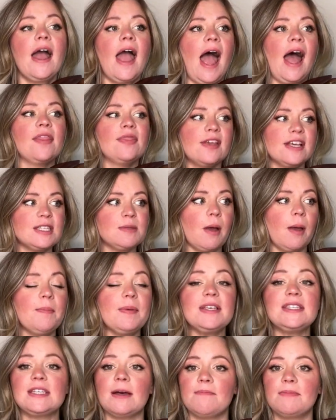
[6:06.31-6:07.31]
And this might be
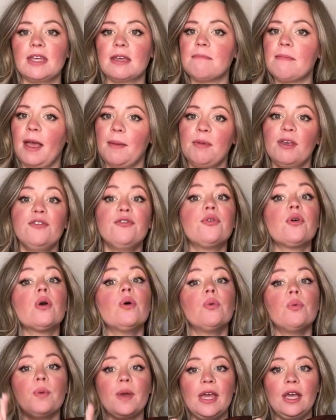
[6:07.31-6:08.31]
something maybe for a
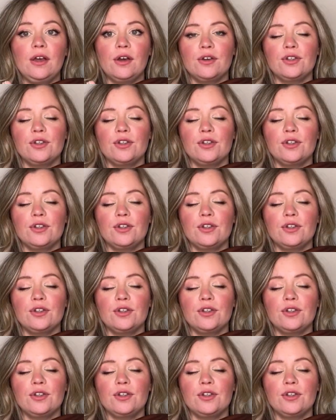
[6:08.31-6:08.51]
week.